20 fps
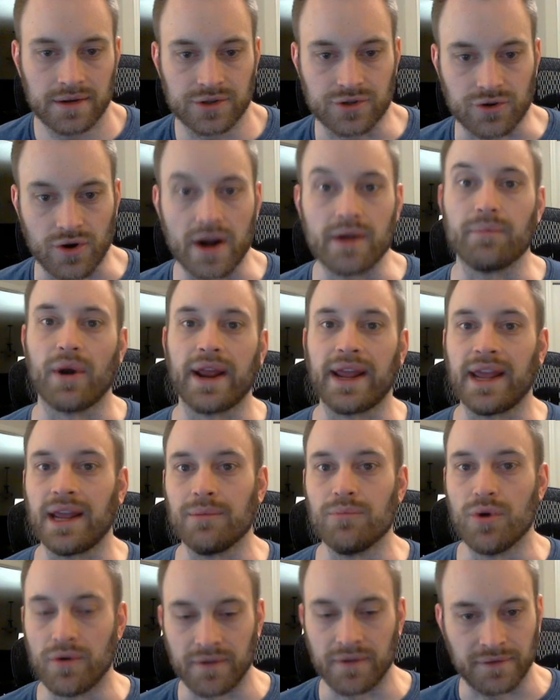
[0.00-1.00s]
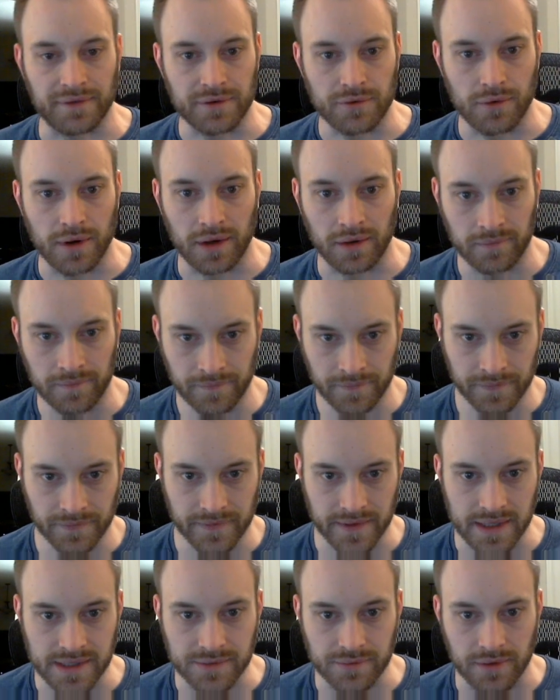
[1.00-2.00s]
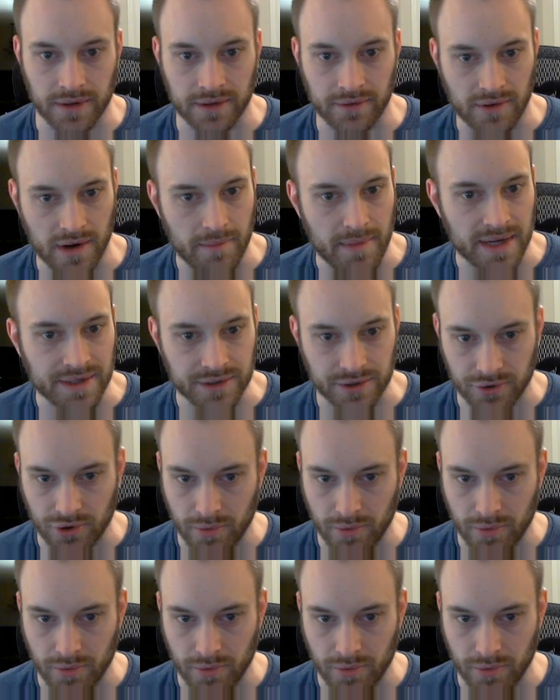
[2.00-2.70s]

Trend-breaking move, if you will. That's what Grandmaster